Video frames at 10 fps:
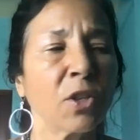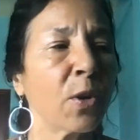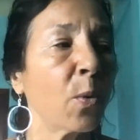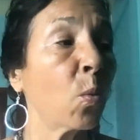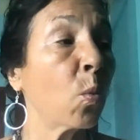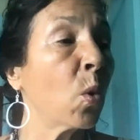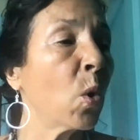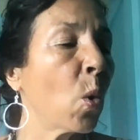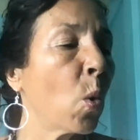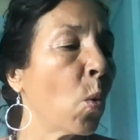So
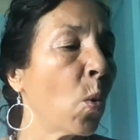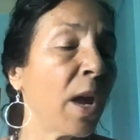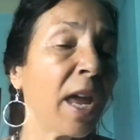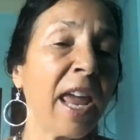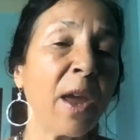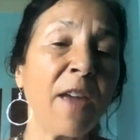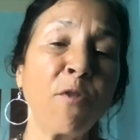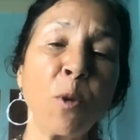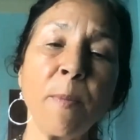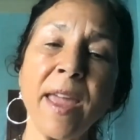
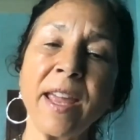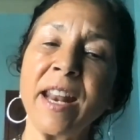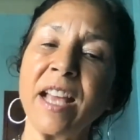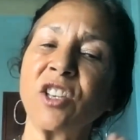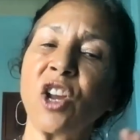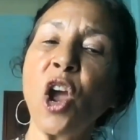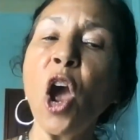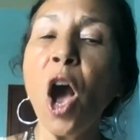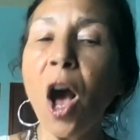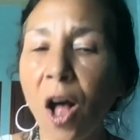if you make it as
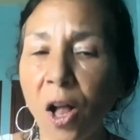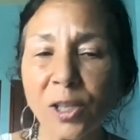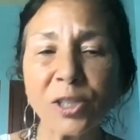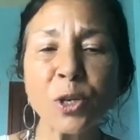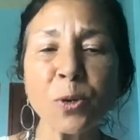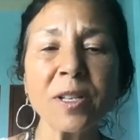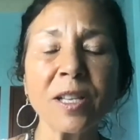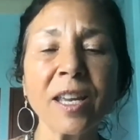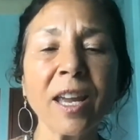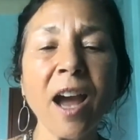
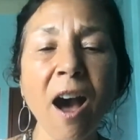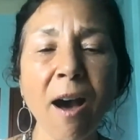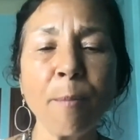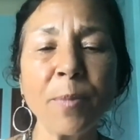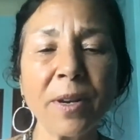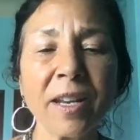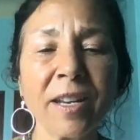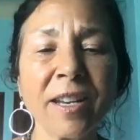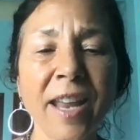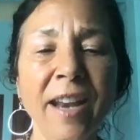culturally
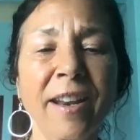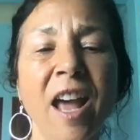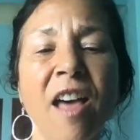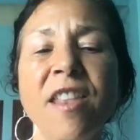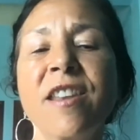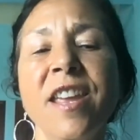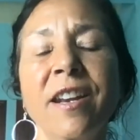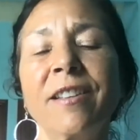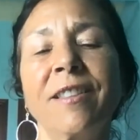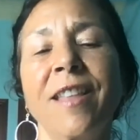competent and
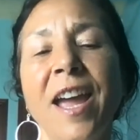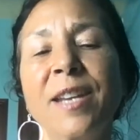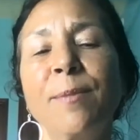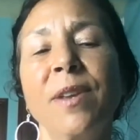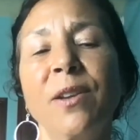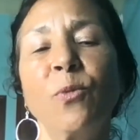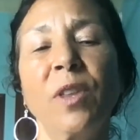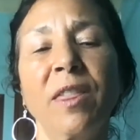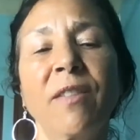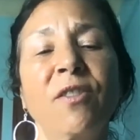in alignment
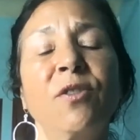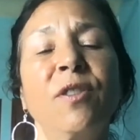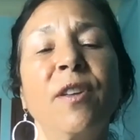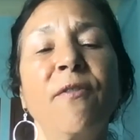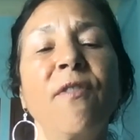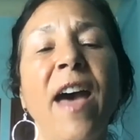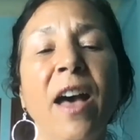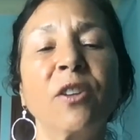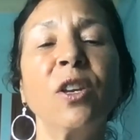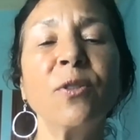with the
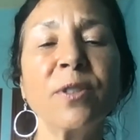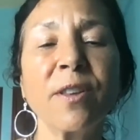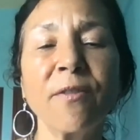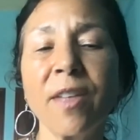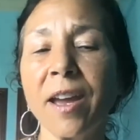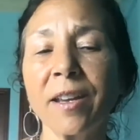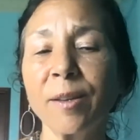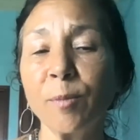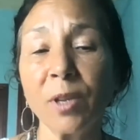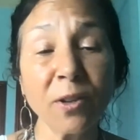values of
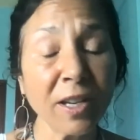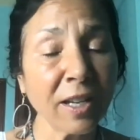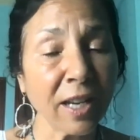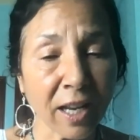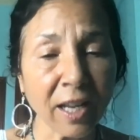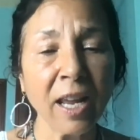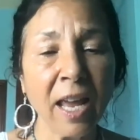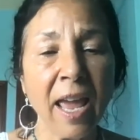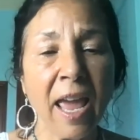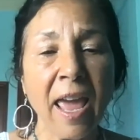that community,
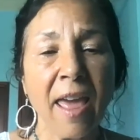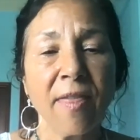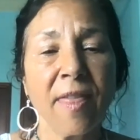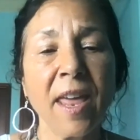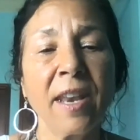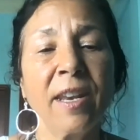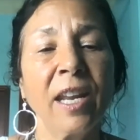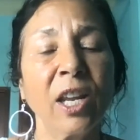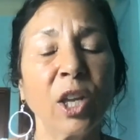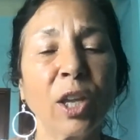then